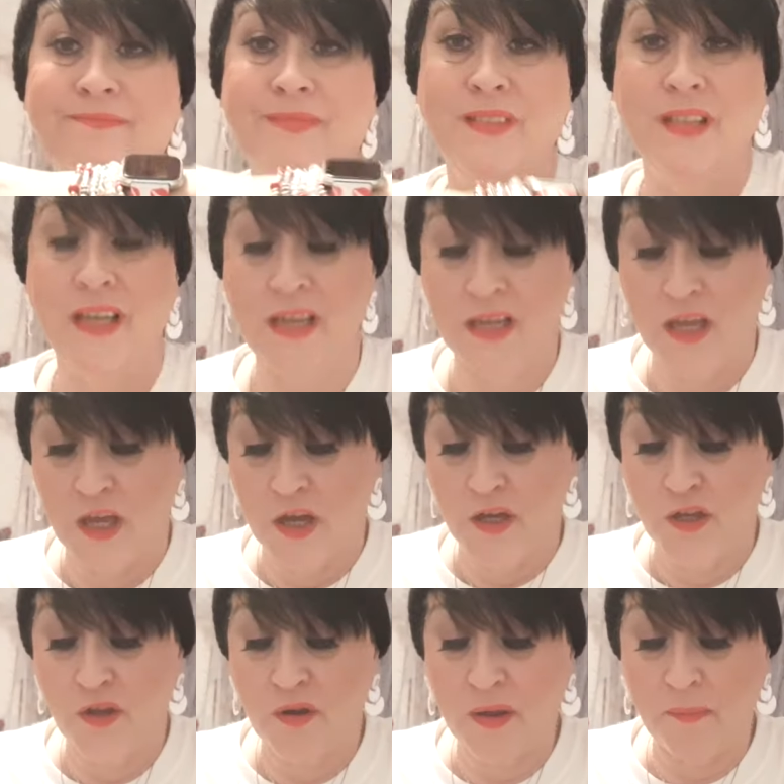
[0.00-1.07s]
See,
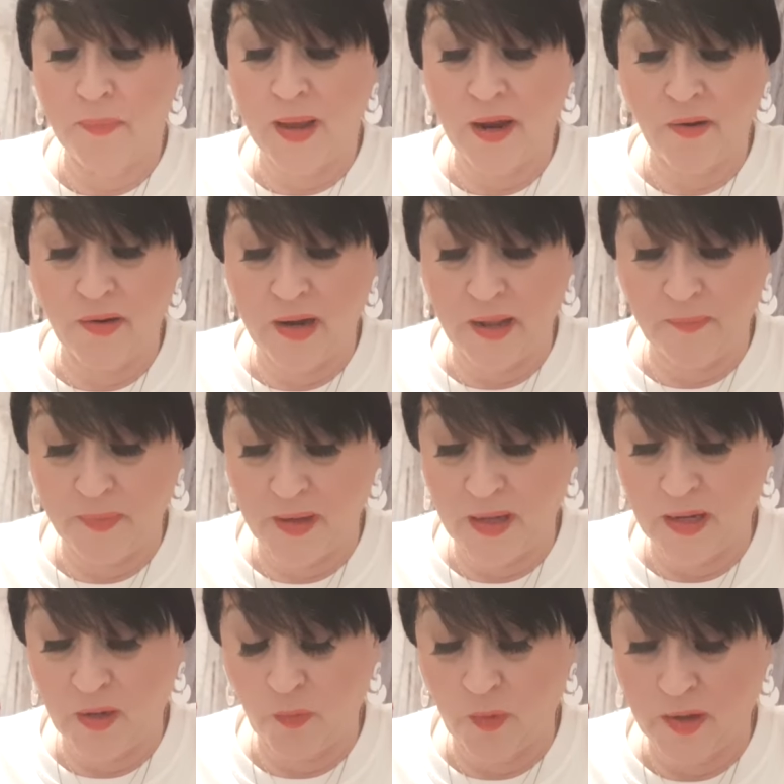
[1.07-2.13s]
you can pair it up
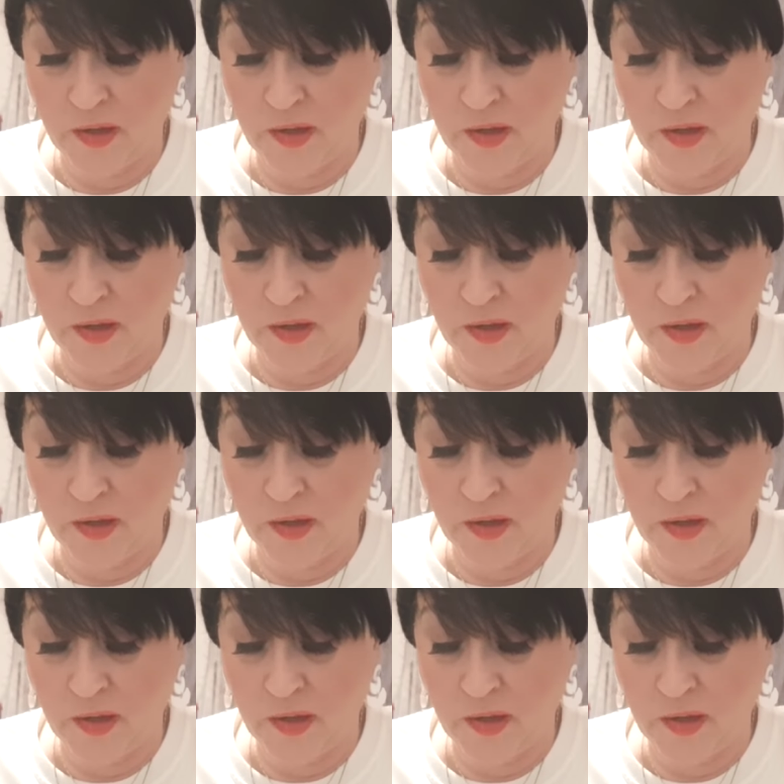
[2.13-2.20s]
any way